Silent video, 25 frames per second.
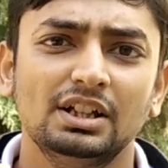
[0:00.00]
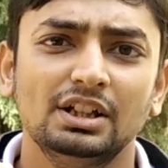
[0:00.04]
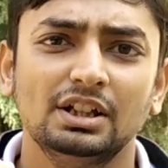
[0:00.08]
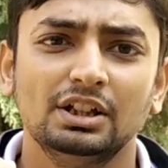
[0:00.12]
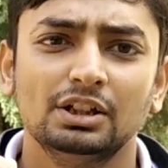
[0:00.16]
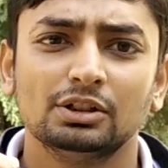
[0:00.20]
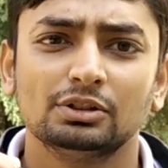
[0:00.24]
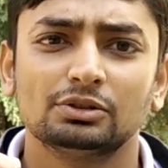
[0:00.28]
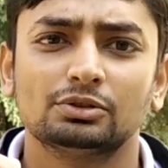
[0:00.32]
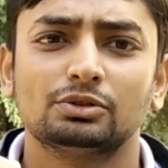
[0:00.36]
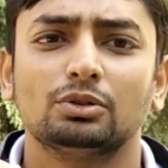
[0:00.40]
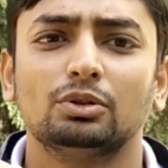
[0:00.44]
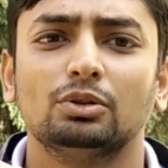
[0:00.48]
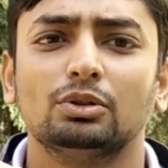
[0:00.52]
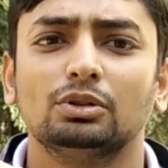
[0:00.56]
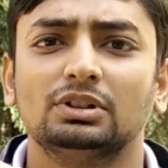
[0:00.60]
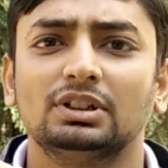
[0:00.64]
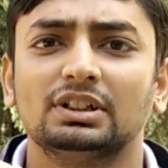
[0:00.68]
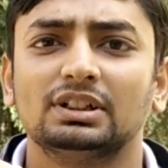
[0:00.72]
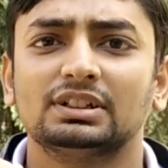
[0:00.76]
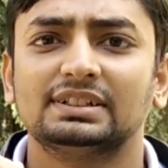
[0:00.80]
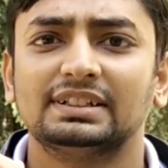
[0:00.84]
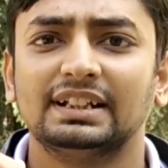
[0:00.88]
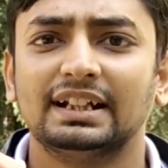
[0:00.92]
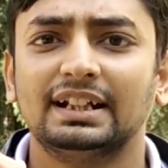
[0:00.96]
So the
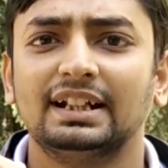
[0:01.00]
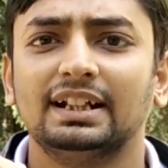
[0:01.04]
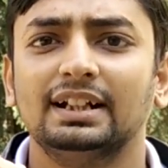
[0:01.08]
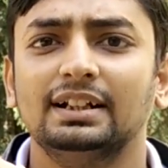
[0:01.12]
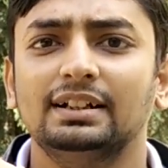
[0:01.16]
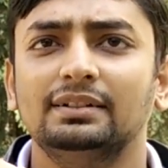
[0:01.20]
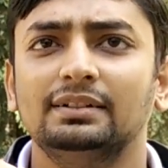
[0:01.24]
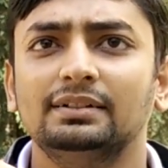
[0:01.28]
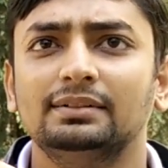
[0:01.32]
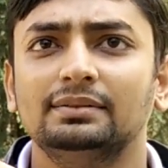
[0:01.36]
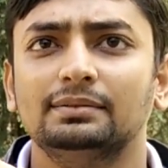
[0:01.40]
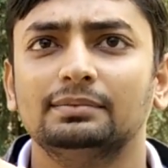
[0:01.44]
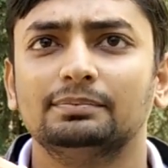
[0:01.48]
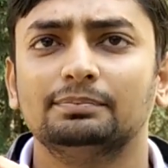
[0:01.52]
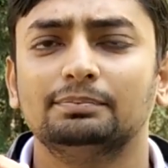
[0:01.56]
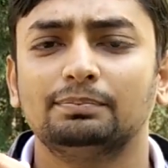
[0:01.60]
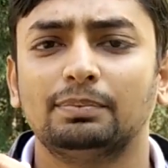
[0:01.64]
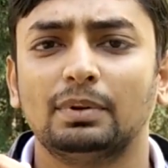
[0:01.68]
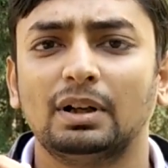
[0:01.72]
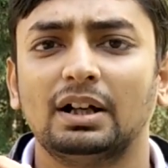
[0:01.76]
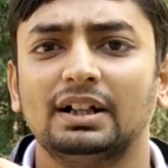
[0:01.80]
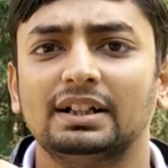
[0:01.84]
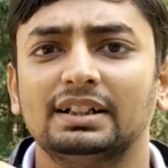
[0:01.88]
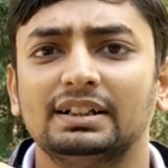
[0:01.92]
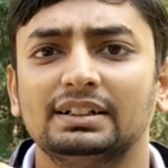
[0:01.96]
second
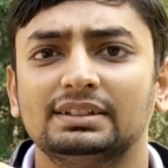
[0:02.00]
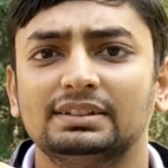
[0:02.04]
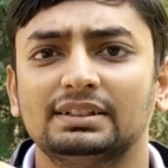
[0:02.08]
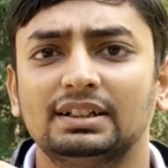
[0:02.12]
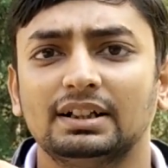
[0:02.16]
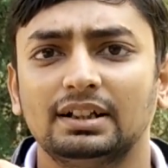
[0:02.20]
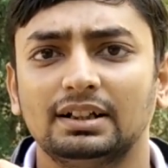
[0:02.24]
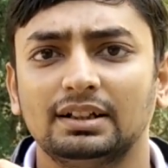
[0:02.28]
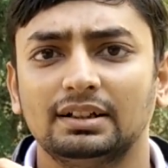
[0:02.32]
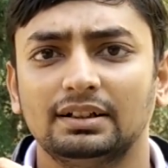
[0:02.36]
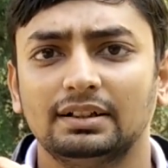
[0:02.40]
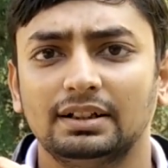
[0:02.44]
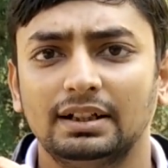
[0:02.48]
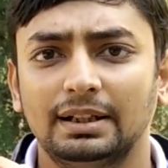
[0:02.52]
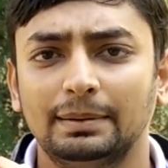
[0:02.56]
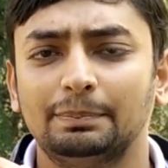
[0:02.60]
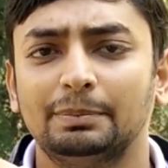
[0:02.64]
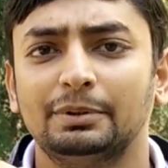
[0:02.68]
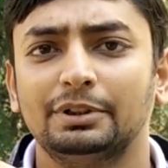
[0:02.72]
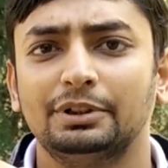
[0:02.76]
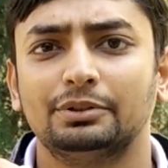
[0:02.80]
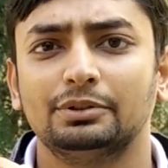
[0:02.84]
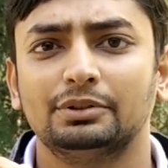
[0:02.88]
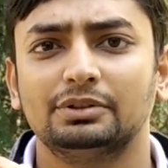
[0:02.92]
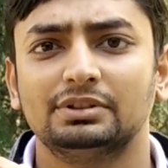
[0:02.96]
part is the
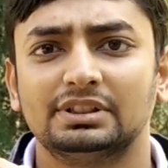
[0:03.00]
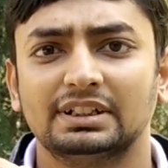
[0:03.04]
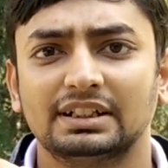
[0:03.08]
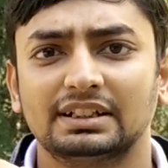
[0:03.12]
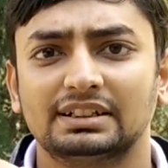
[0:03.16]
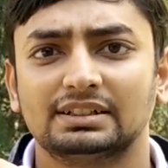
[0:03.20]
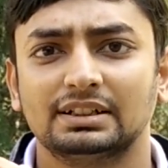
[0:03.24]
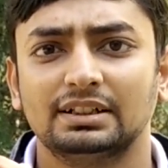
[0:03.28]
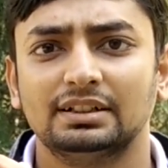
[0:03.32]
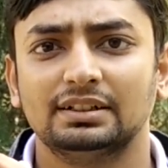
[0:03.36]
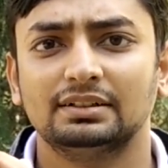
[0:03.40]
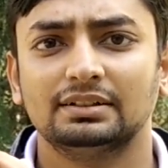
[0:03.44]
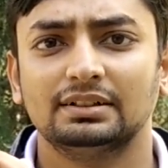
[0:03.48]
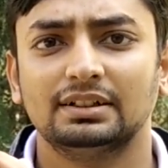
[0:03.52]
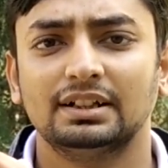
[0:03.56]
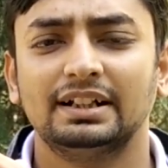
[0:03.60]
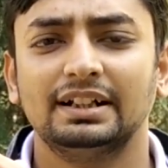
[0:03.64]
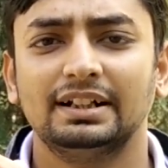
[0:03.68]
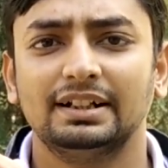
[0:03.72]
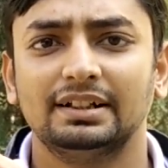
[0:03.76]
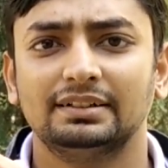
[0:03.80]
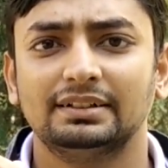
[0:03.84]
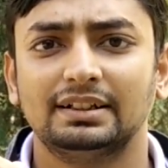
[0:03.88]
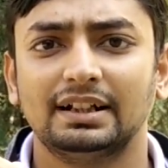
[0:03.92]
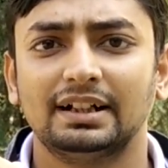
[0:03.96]
aptitude section, that
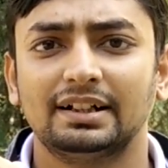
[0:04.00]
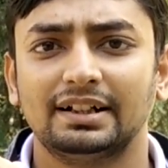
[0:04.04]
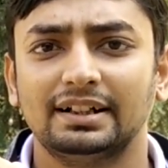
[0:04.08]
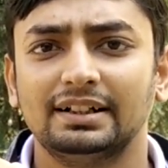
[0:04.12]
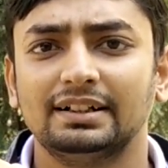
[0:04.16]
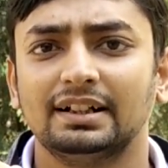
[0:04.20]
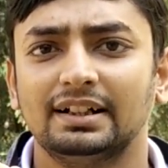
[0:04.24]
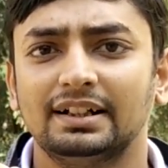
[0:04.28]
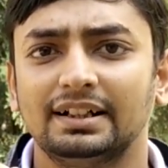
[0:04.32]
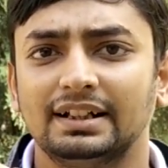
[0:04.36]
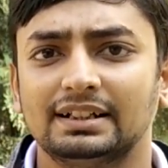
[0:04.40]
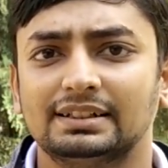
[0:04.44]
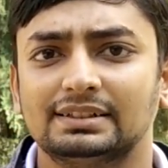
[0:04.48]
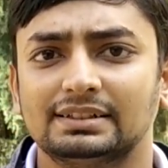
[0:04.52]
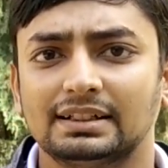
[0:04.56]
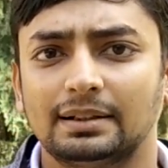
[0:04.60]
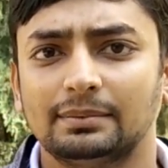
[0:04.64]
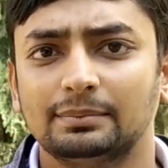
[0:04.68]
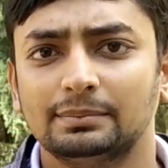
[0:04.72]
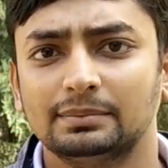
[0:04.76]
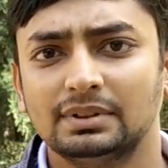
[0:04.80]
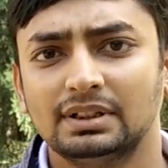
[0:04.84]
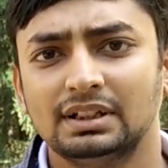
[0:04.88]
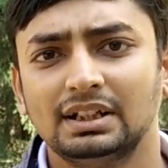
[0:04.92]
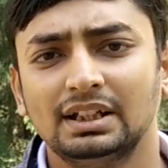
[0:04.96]
written exam,
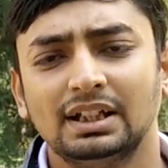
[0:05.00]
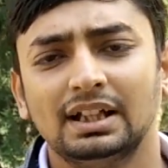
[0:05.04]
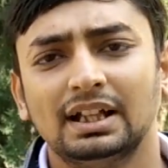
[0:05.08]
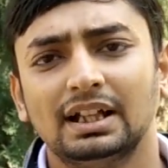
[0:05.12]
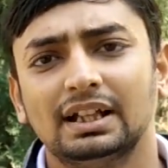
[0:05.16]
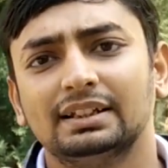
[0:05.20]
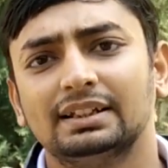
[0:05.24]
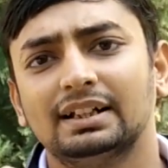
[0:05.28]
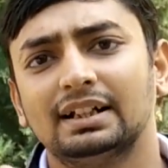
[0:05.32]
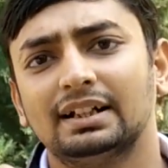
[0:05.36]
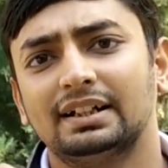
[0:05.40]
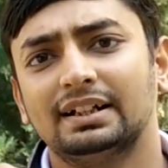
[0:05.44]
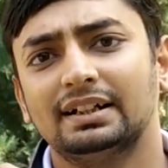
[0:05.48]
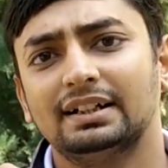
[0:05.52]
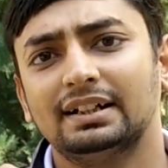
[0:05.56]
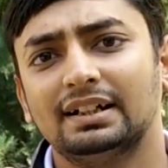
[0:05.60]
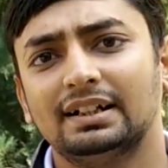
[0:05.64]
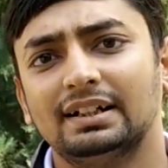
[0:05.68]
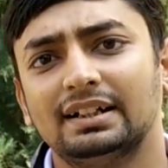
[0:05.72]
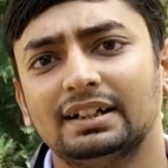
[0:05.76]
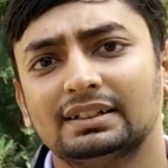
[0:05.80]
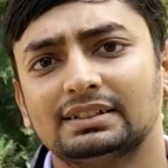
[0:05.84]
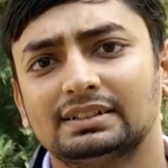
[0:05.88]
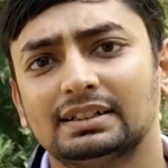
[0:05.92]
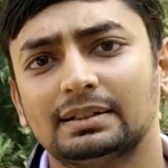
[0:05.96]
and that written
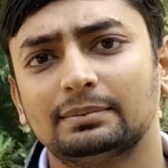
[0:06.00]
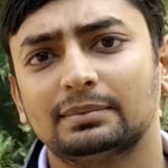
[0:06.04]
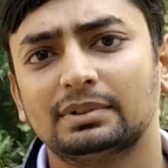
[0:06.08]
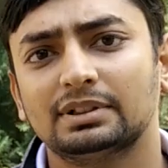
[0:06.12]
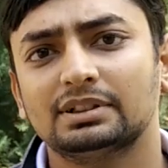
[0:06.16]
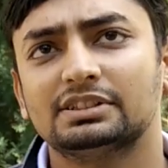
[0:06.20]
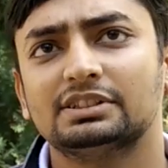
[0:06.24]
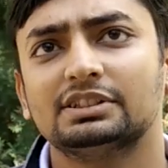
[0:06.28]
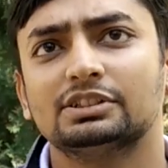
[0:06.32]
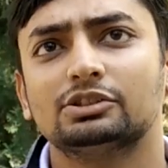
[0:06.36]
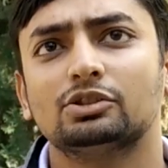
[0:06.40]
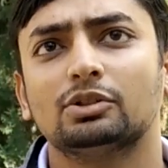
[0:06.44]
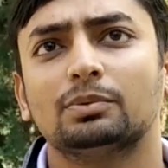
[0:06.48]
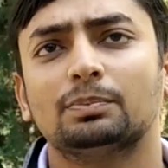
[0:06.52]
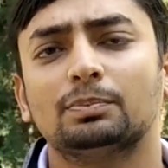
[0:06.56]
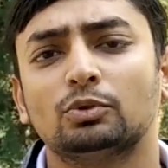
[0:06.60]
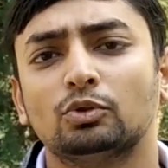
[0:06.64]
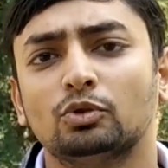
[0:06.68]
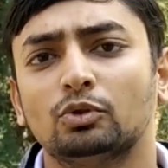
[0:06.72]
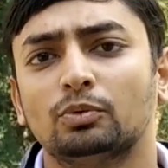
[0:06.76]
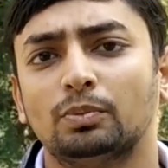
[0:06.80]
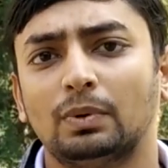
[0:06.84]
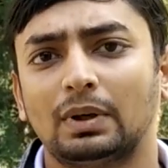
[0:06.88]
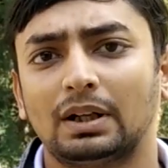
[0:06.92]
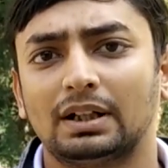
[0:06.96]
exam consists of 2
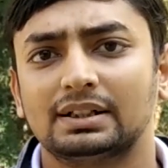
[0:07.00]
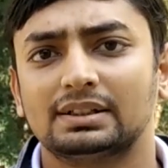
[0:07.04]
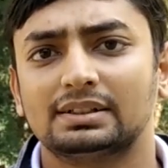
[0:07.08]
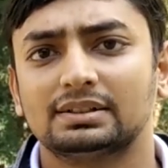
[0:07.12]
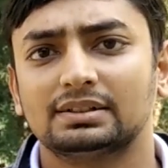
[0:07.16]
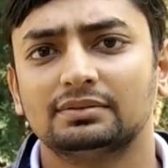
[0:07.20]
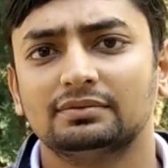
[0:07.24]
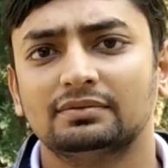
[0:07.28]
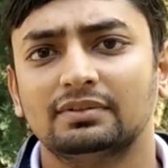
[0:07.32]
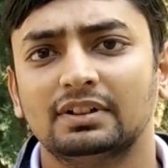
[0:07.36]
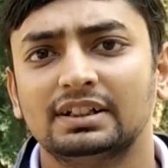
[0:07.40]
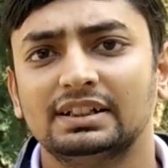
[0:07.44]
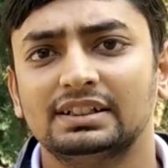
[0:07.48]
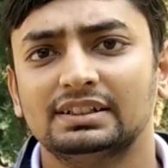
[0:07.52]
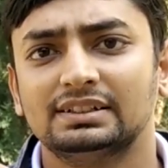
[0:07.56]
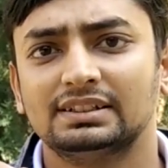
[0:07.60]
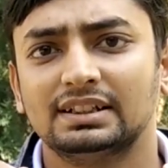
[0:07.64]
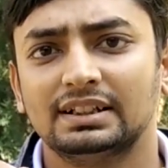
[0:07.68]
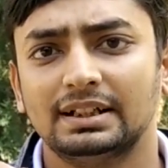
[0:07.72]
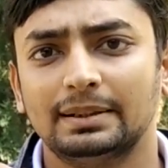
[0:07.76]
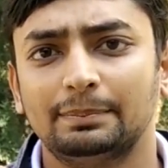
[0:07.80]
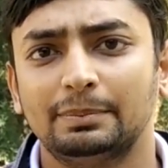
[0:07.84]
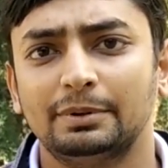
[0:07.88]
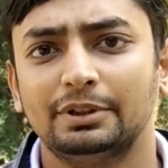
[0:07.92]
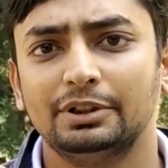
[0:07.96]
parts. One is the
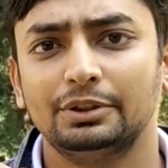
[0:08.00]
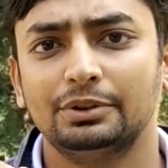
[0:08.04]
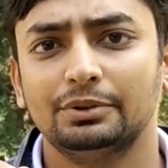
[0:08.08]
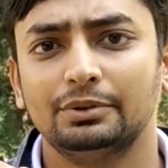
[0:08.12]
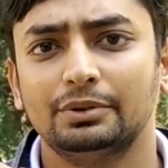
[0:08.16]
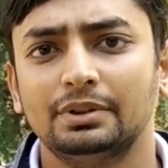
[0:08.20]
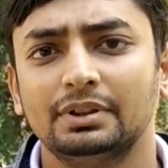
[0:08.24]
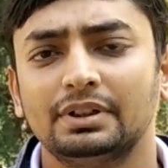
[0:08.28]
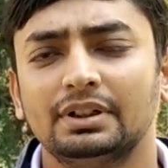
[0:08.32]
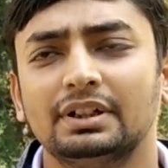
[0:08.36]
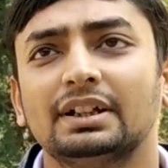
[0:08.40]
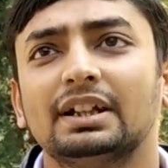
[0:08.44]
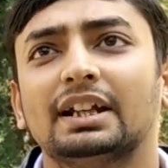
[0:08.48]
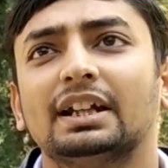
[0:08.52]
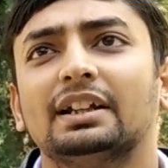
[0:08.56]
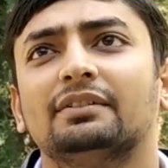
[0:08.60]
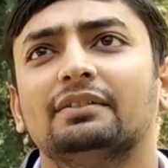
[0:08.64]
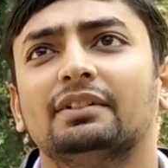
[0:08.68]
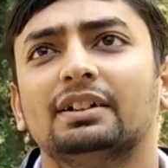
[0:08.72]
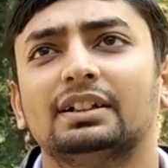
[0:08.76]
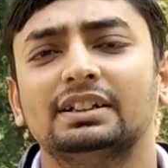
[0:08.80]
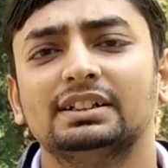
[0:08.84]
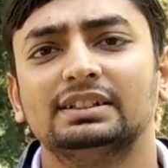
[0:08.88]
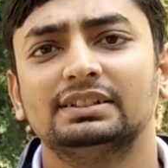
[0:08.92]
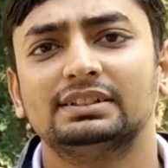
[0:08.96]
aptitude and one
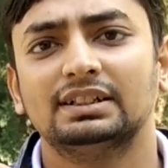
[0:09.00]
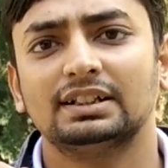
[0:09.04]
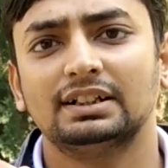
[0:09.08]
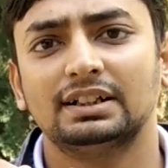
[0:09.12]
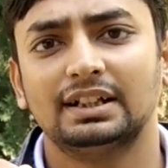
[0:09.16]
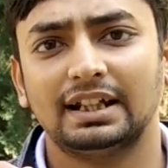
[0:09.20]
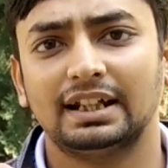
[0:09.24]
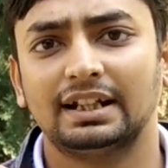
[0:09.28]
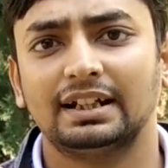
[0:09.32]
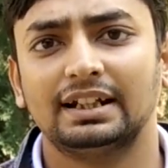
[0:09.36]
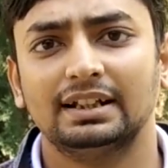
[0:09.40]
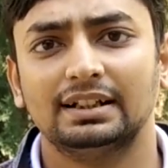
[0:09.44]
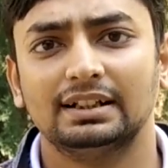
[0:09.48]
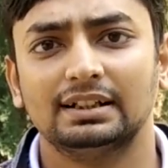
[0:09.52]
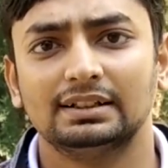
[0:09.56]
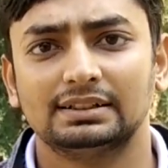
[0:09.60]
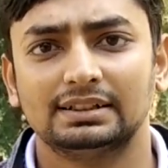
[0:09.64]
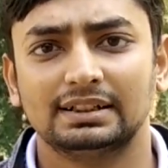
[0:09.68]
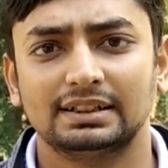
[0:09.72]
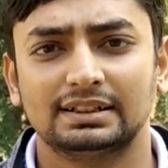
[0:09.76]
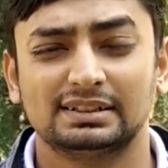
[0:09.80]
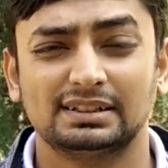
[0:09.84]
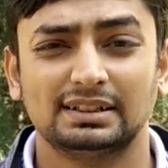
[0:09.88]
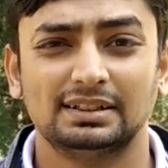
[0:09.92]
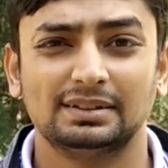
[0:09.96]
is the technical
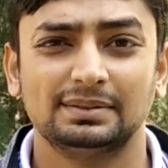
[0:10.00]
section.